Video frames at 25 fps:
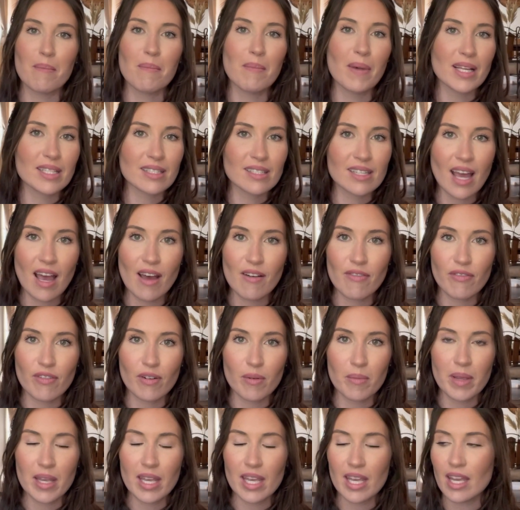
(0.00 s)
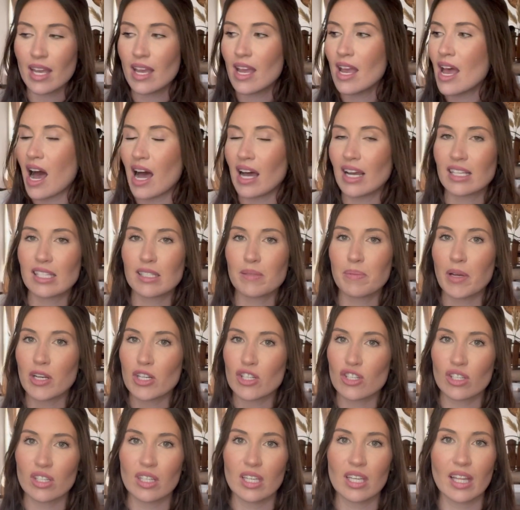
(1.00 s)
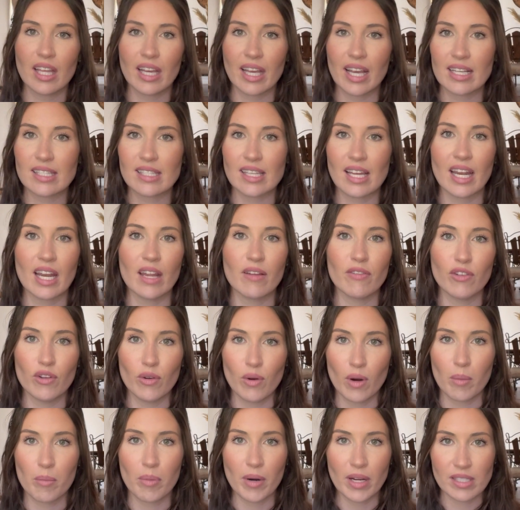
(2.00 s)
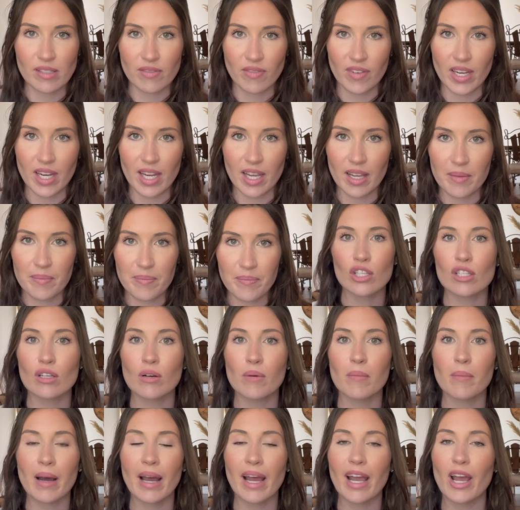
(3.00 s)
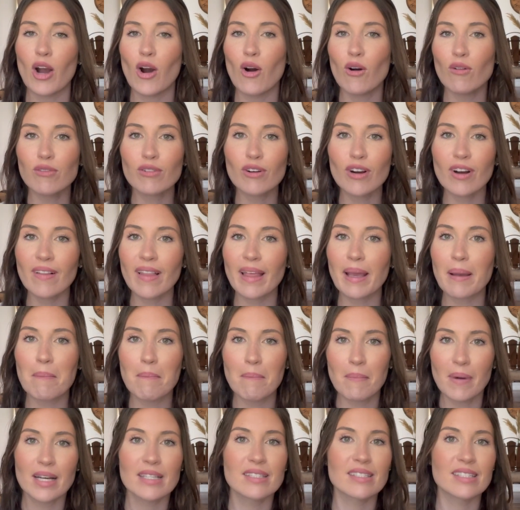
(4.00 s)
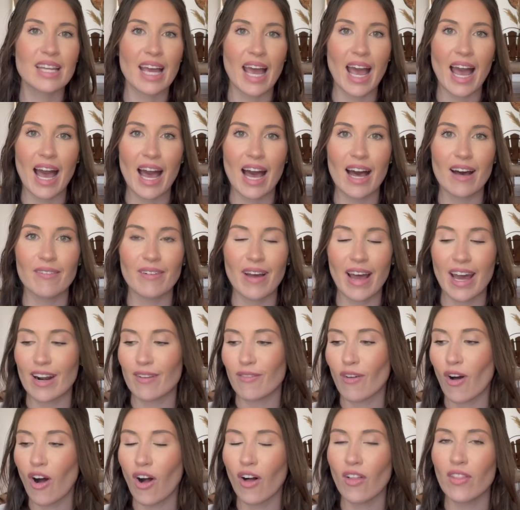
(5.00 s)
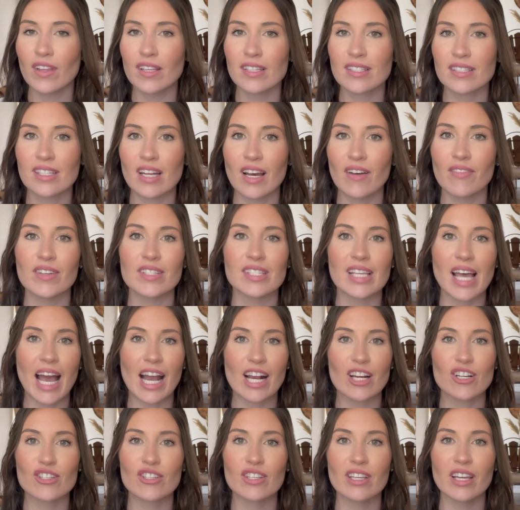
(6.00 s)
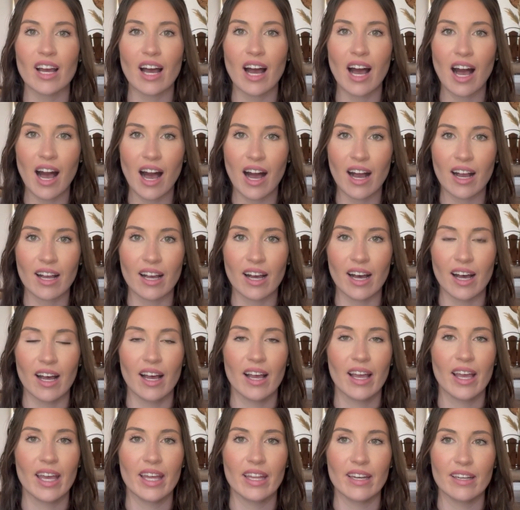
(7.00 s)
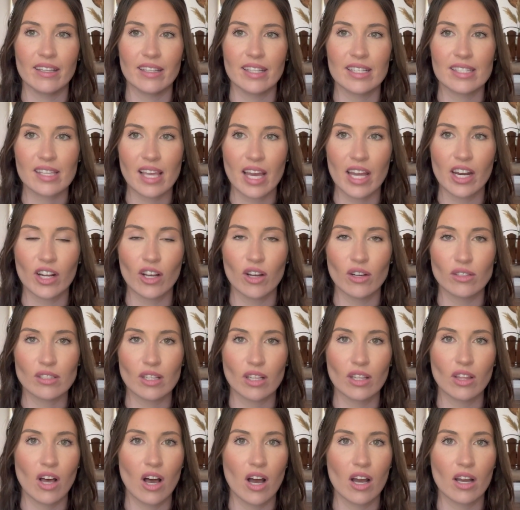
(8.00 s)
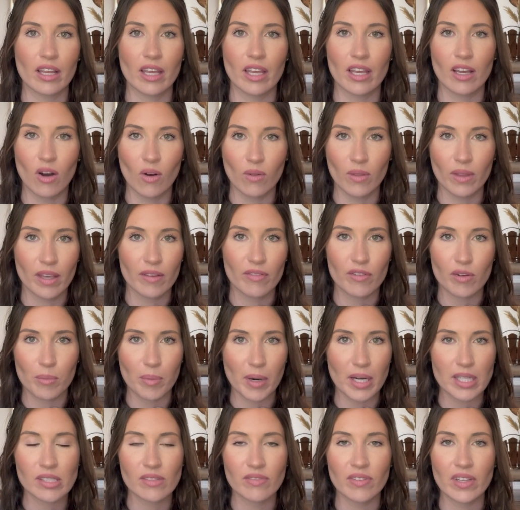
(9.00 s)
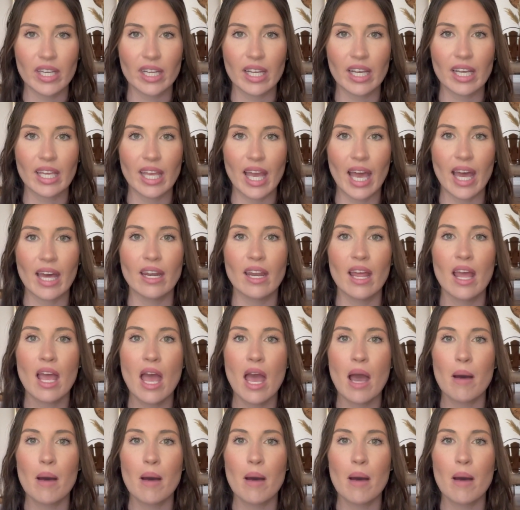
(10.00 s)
must-have for me, especially like I said, if you are breastfeeding. So my overall like must-have out of all this stuff is actually a haka, and this kind of goes along only if you're breastfeeding again.